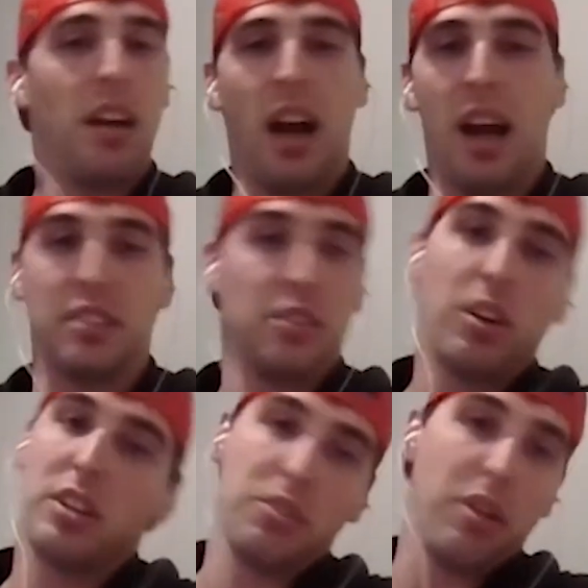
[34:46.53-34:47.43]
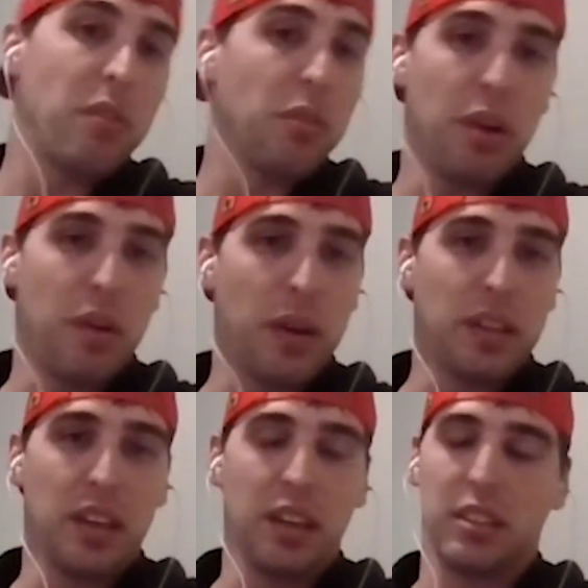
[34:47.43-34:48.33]
Eyes are on you everywhere right
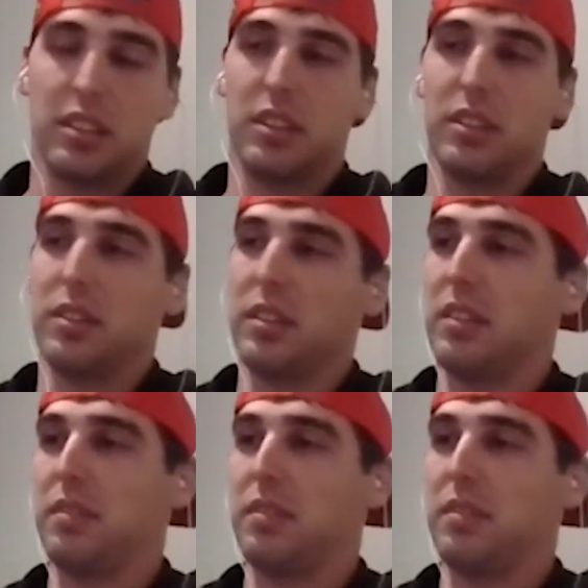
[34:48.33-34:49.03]
there. So,